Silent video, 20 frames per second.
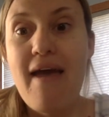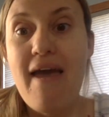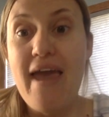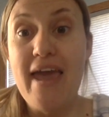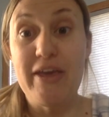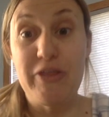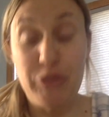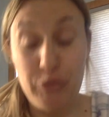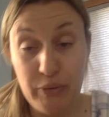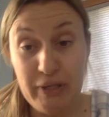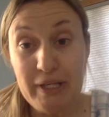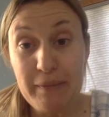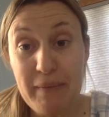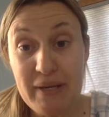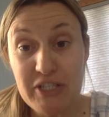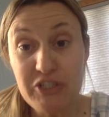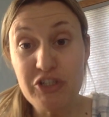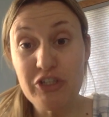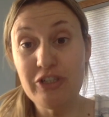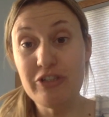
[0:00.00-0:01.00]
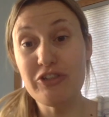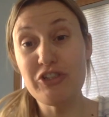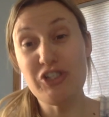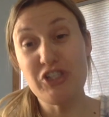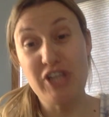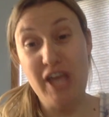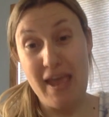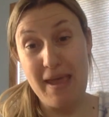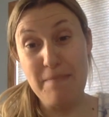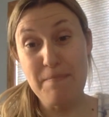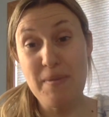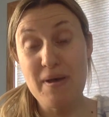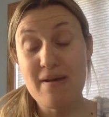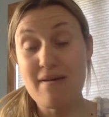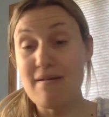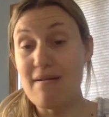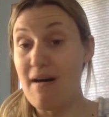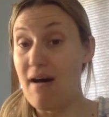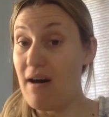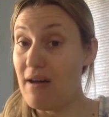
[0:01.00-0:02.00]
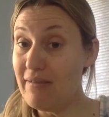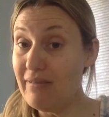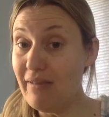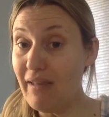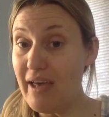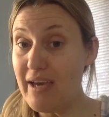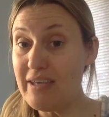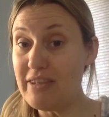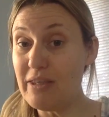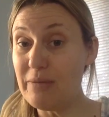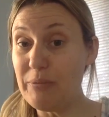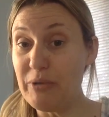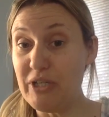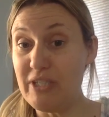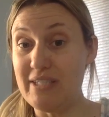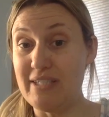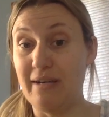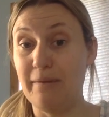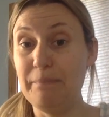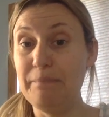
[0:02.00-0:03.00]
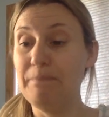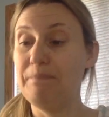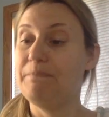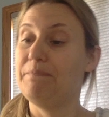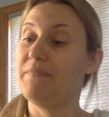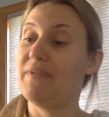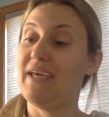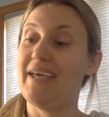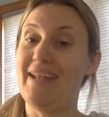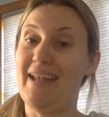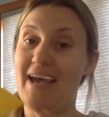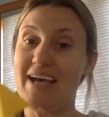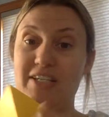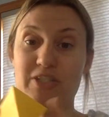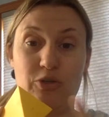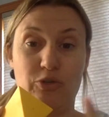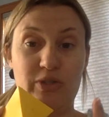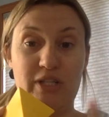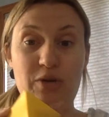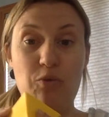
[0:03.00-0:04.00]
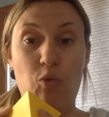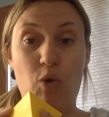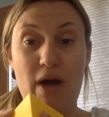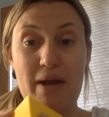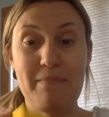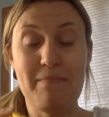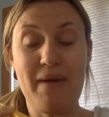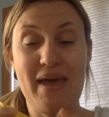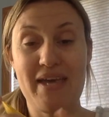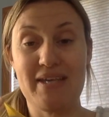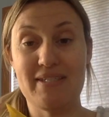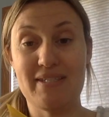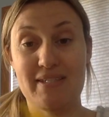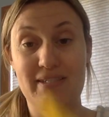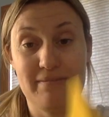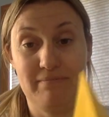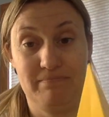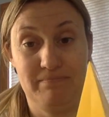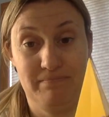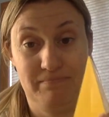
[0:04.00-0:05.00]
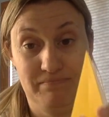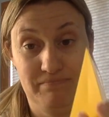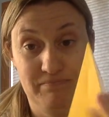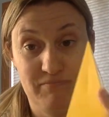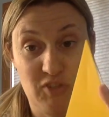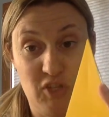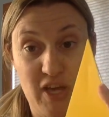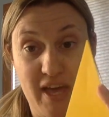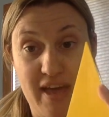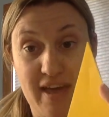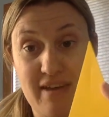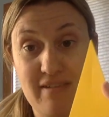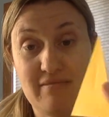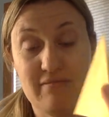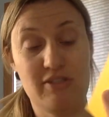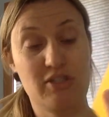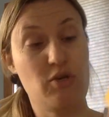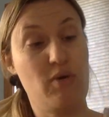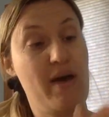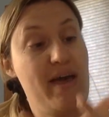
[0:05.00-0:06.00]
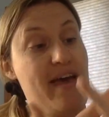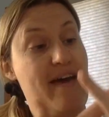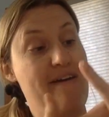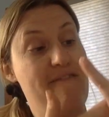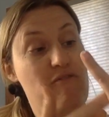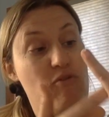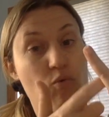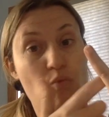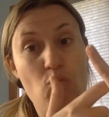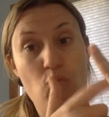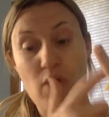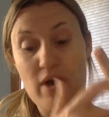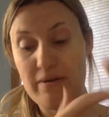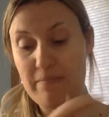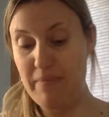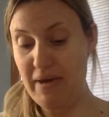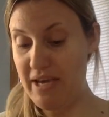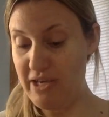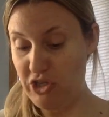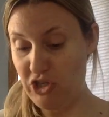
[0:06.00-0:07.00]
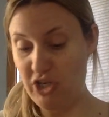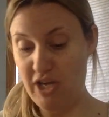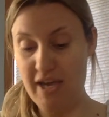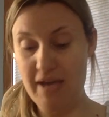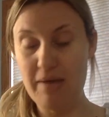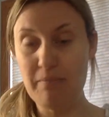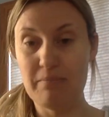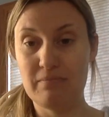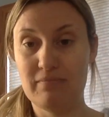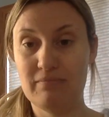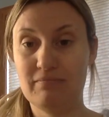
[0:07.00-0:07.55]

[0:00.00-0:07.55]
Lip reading: a three-dimensional shape. Unlike the prism, it has only one base. Okay? So I have one base shape.